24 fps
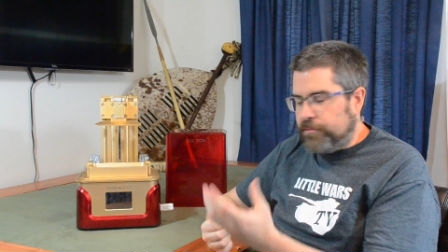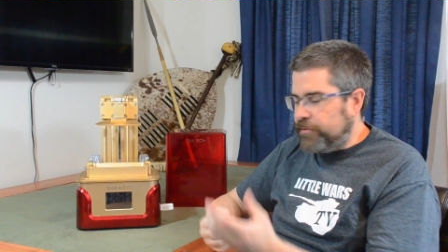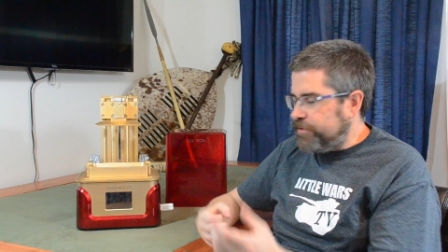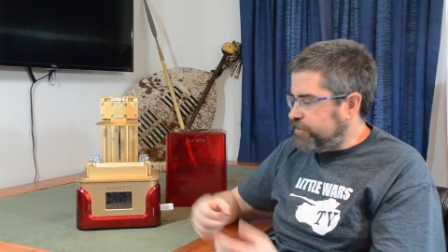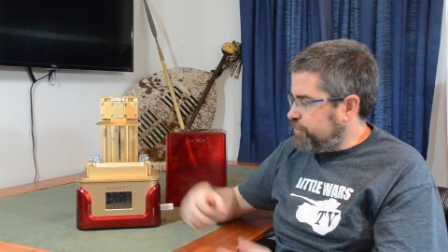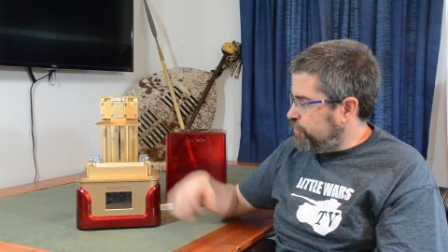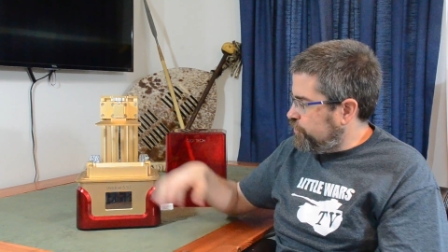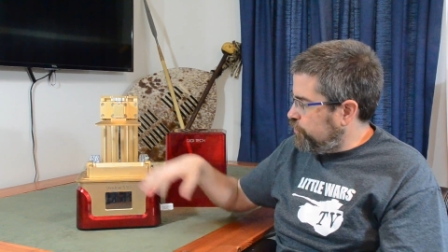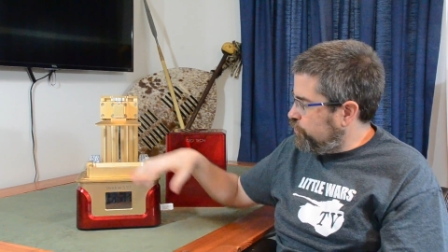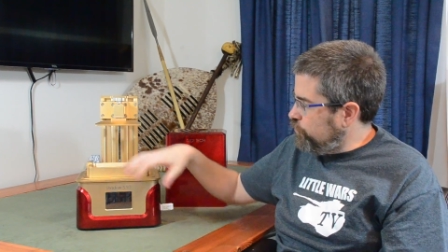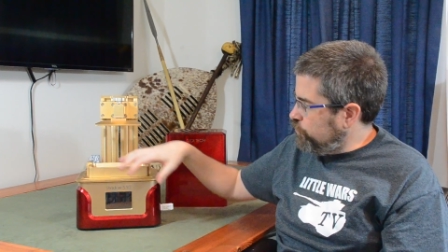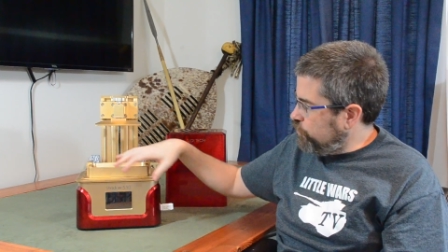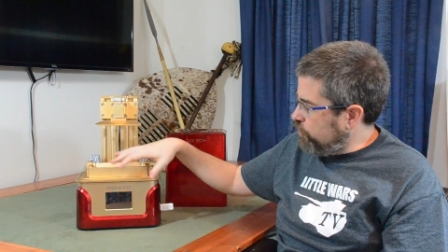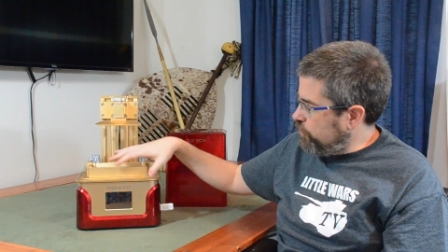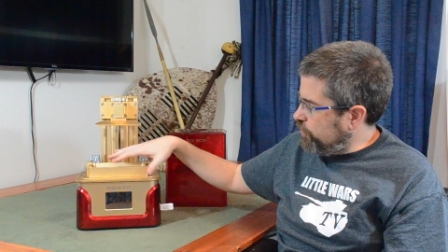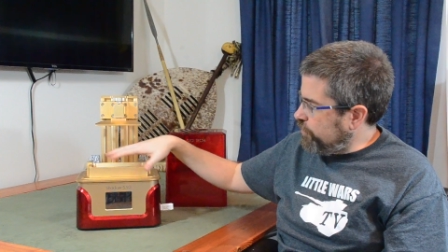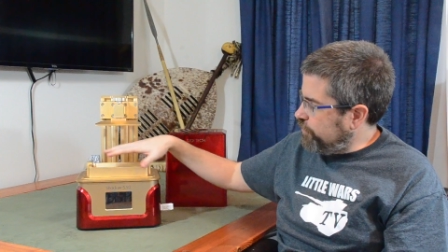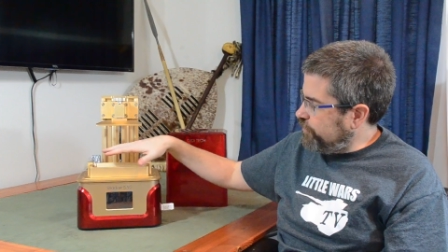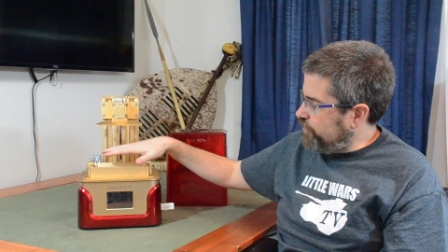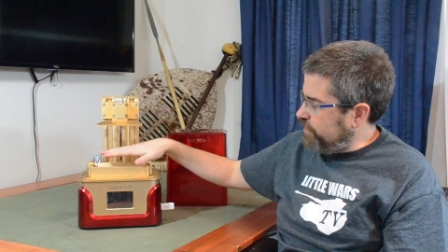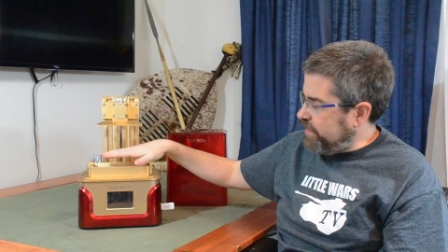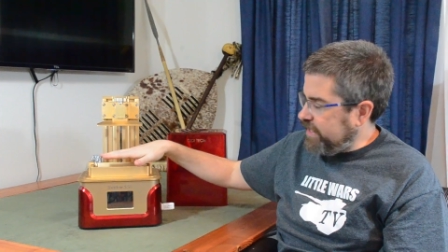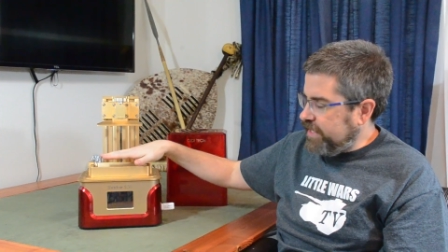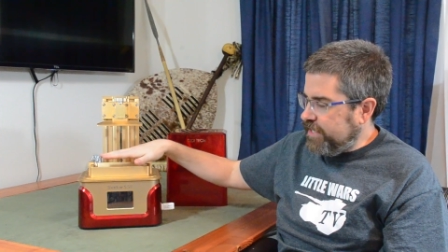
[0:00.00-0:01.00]
which
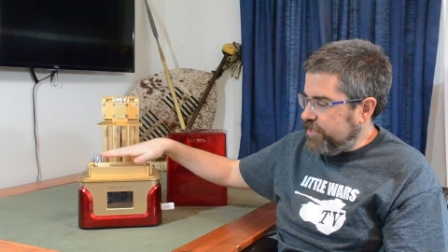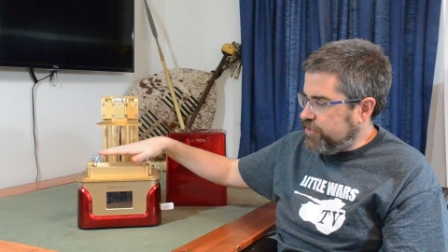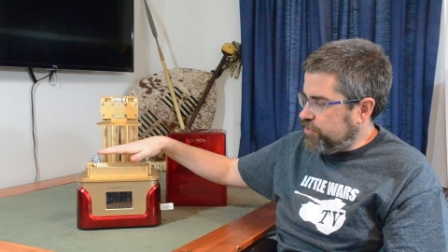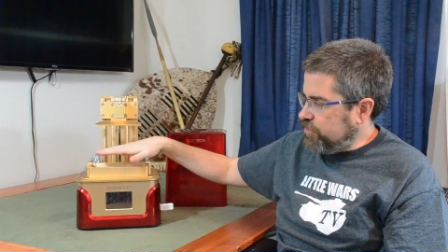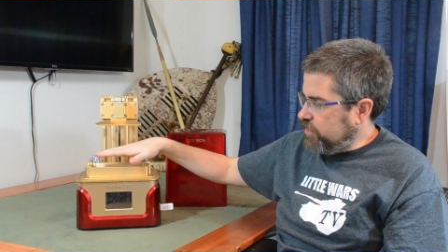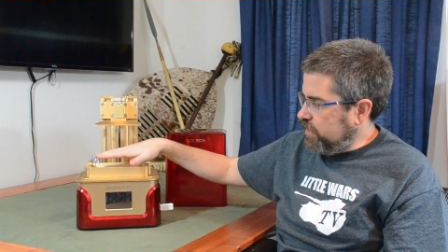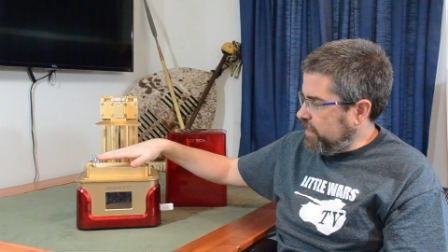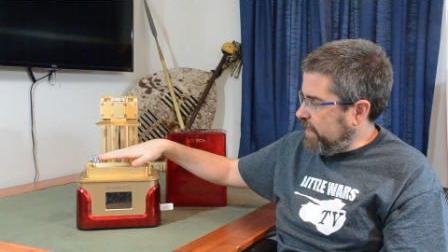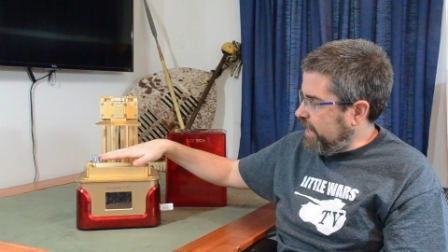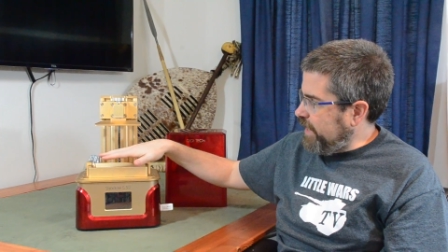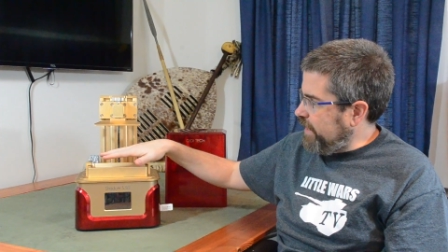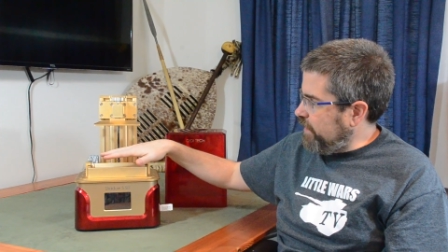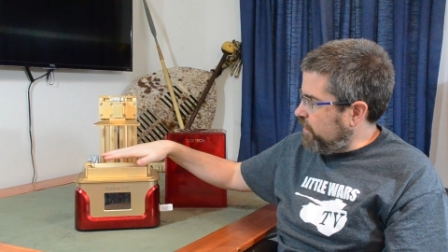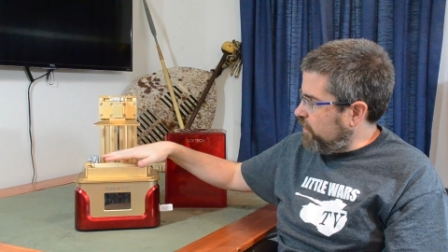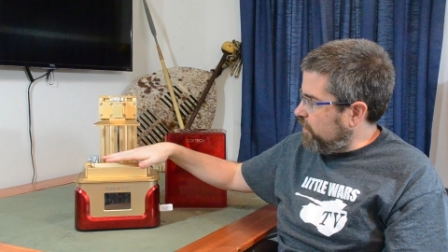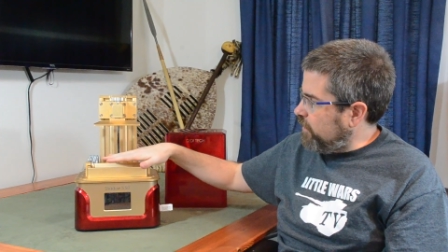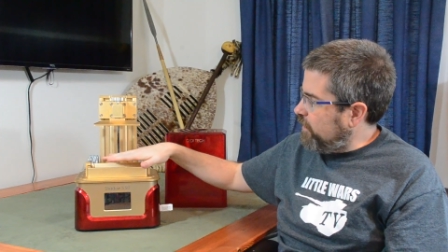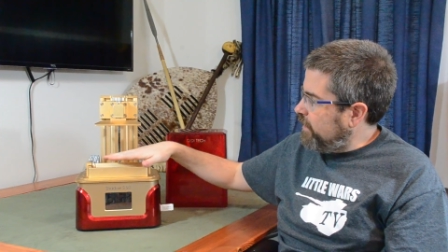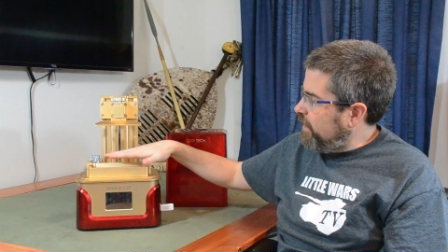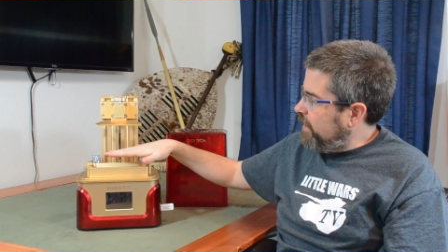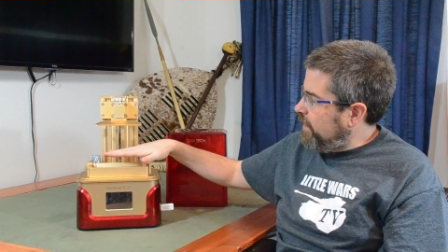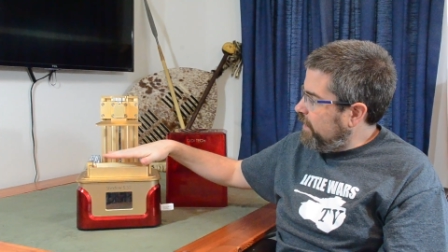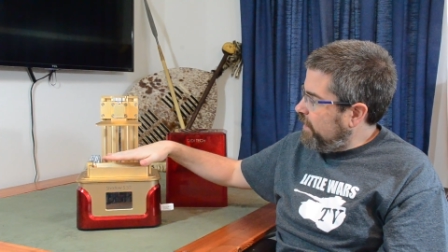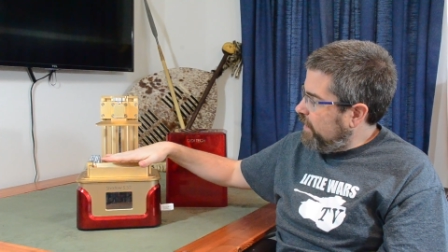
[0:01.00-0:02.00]
cures each
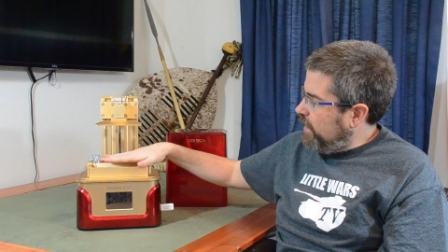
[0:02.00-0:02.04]
layer